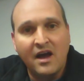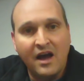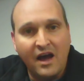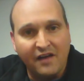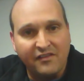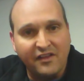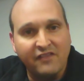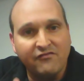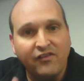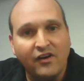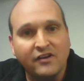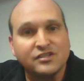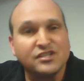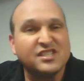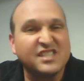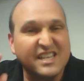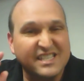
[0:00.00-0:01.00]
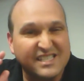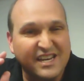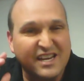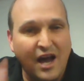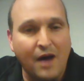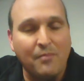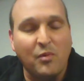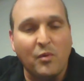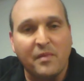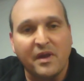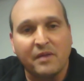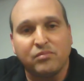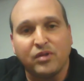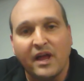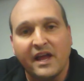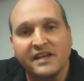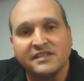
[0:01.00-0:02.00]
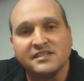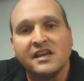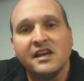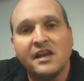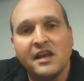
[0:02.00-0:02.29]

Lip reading: I think Funchess gets a couple big plays